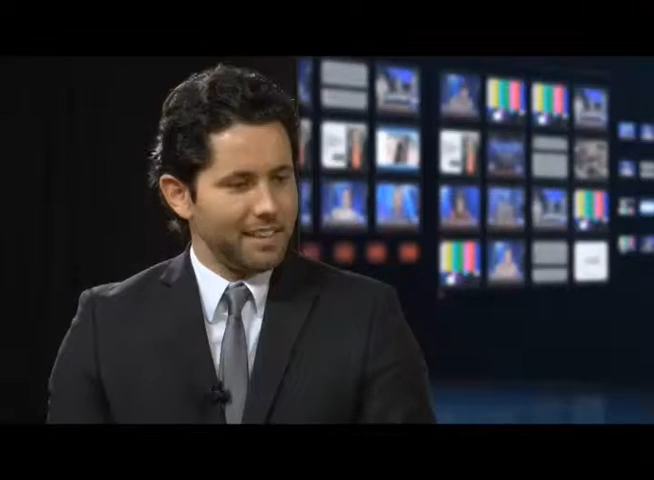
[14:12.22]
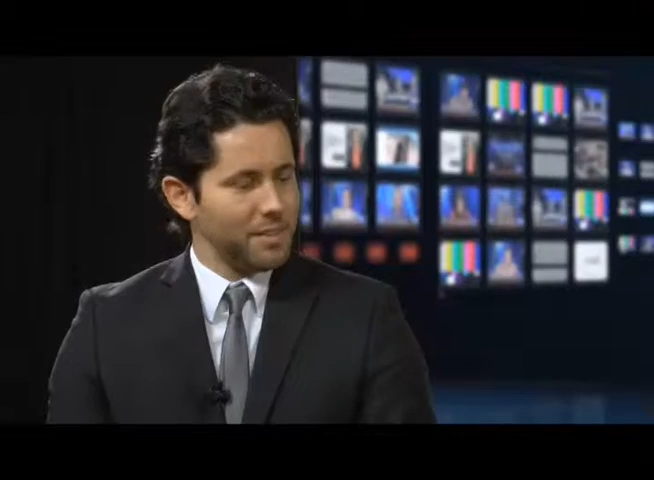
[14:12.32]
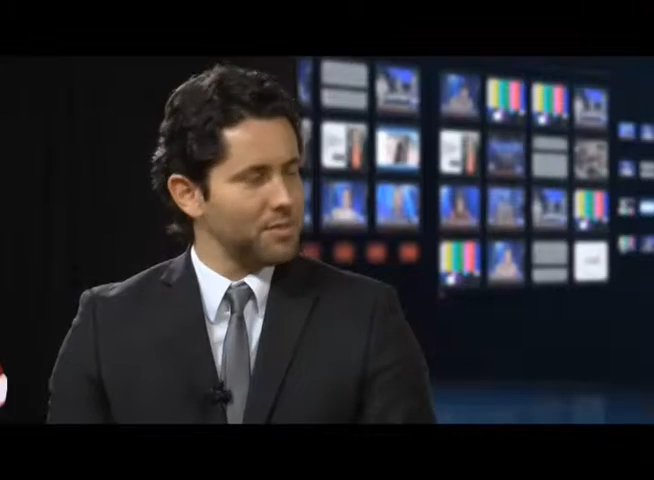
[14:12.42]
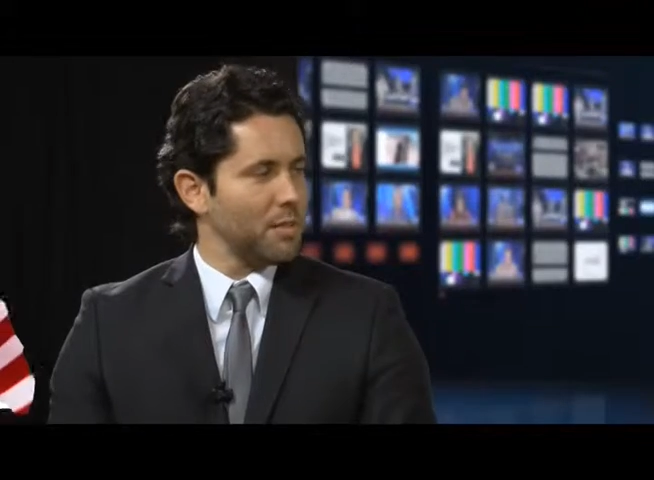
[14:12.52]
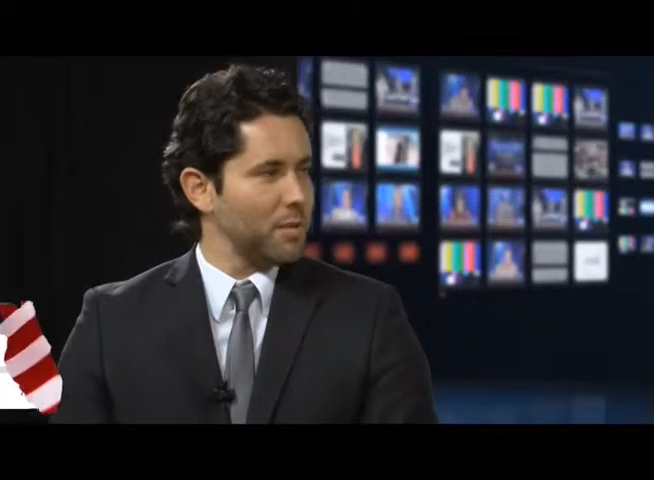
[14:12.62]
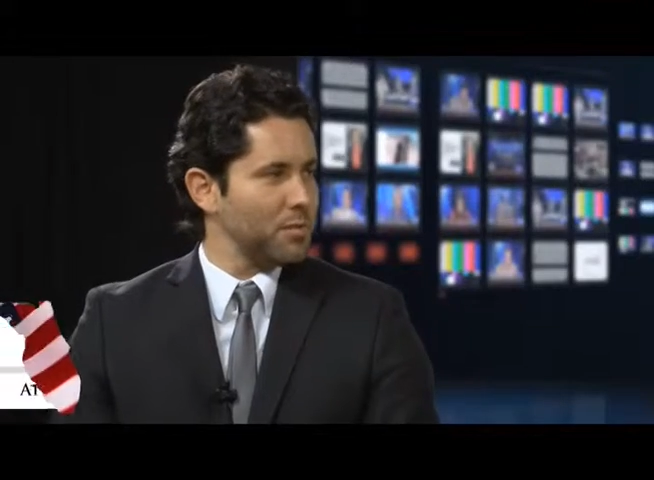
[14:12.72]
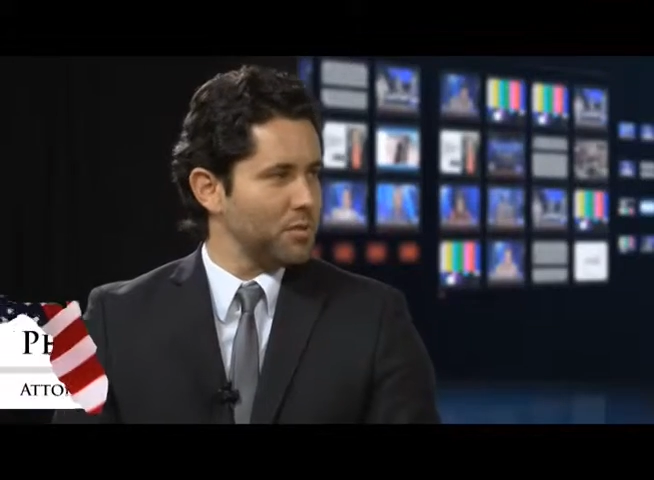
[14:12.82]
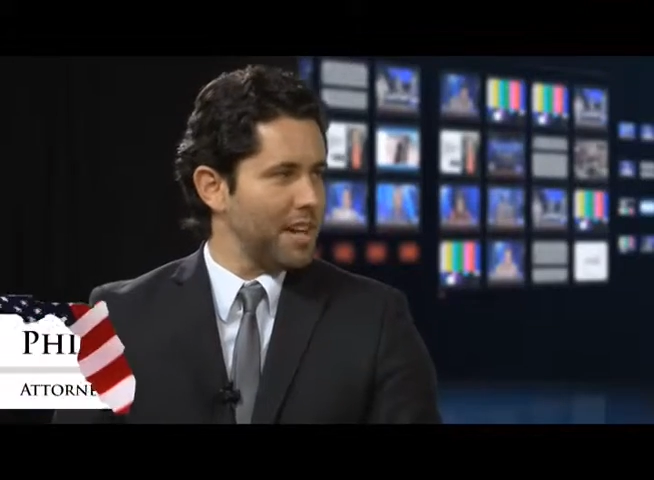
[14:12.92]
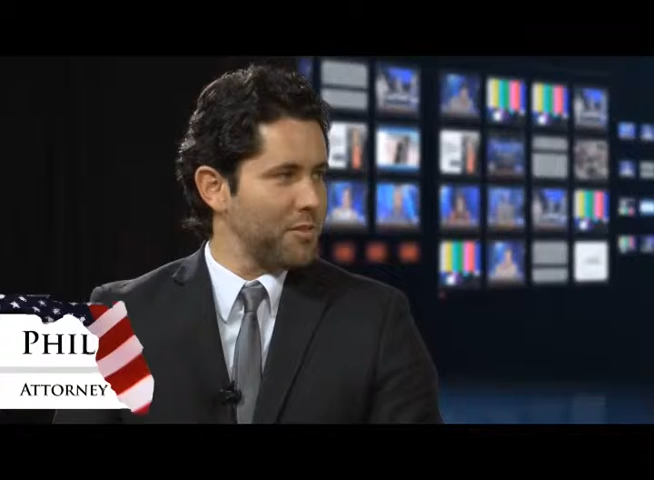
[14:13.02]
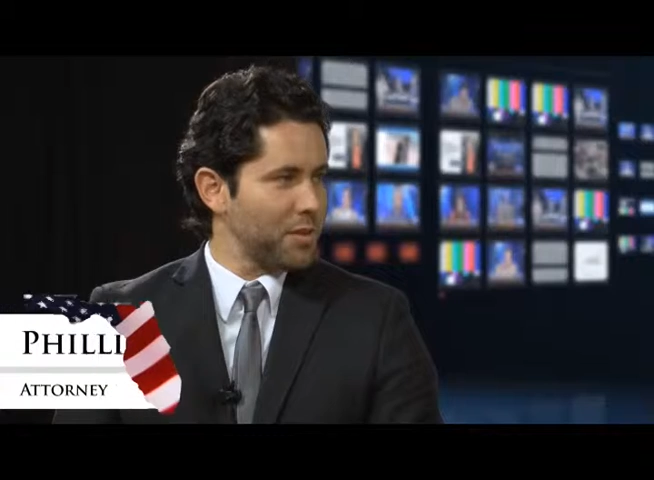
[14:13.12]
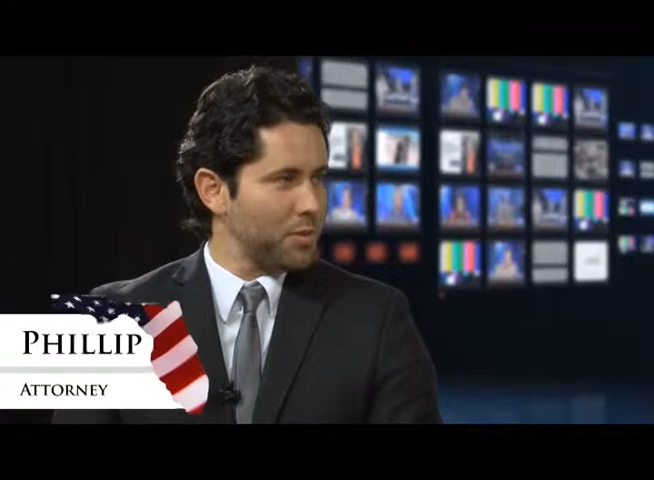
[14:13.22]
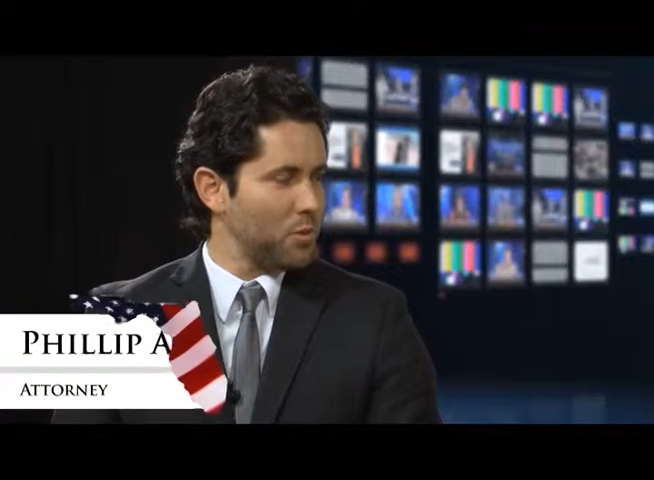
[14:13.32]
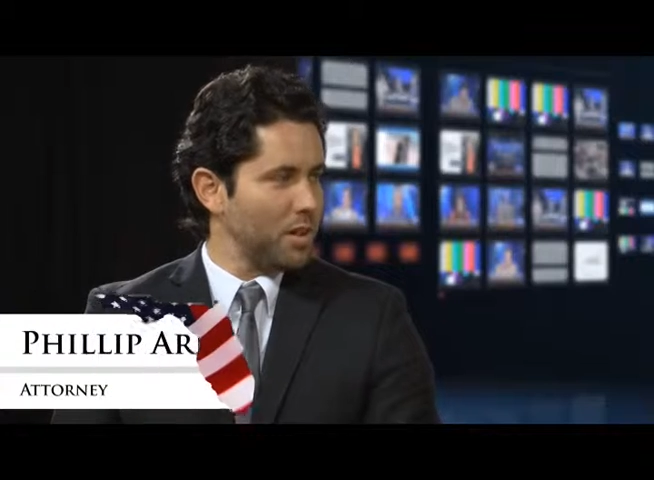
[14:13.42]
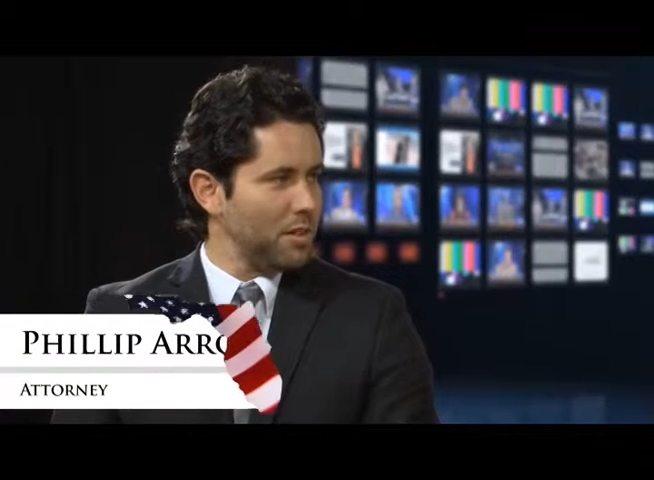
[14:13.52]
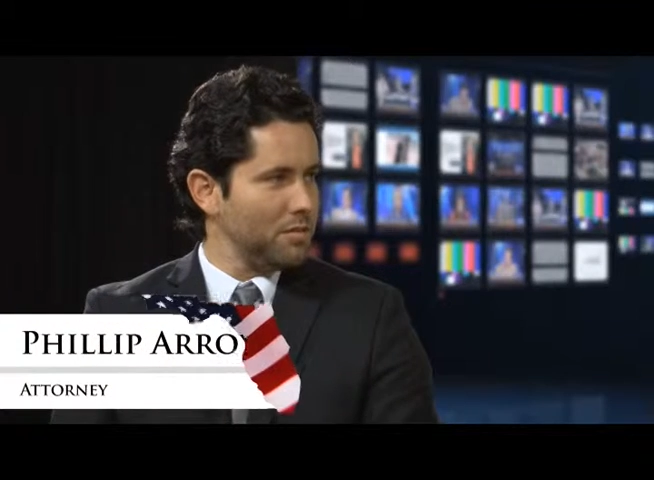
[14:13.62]
that in the summer of
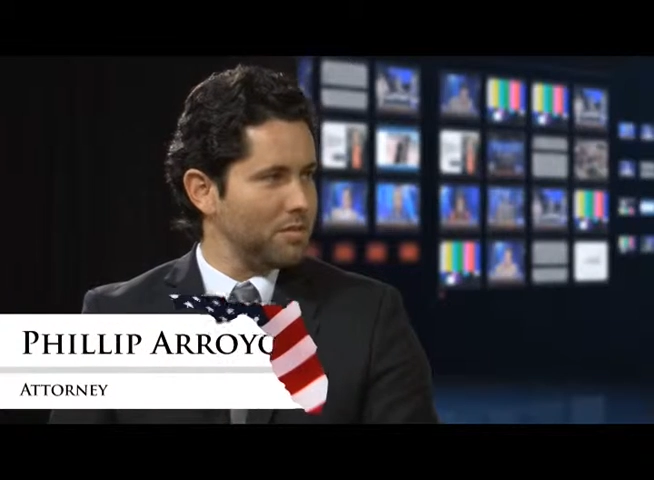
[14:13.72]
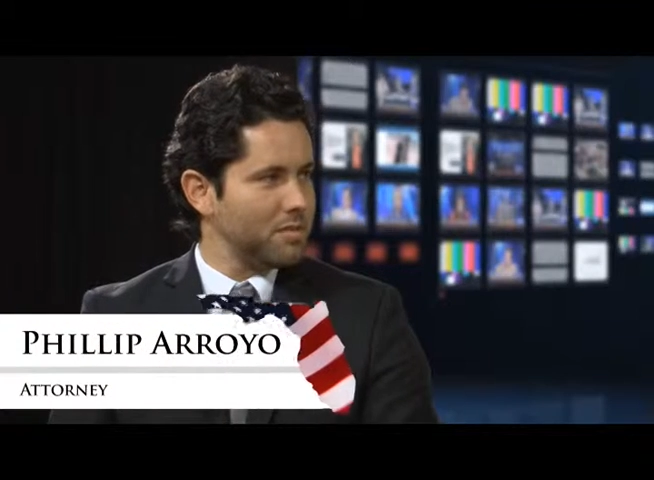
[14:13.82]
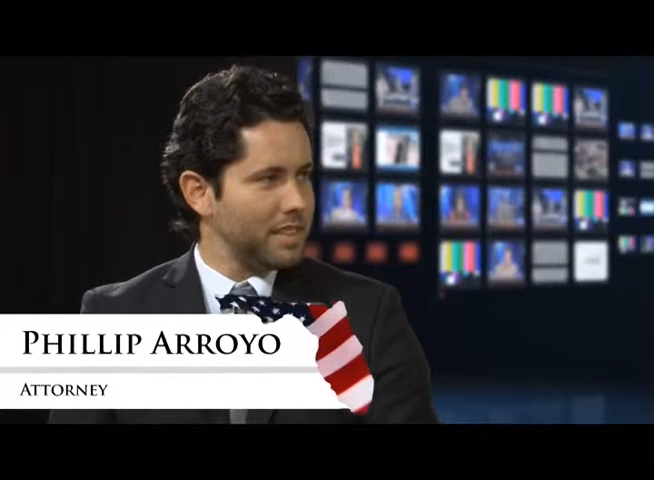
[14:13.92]
2012,